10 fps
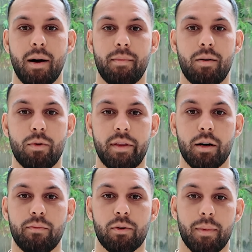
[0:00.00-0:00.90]
my mum with
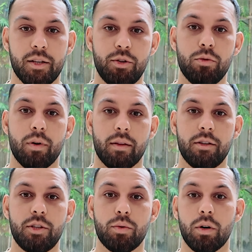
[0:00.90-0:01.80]
help from my 2
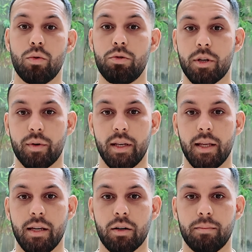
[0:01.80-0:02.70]
brothers who are also in
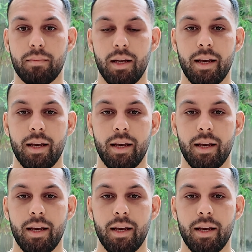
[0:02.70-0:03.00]
ecom,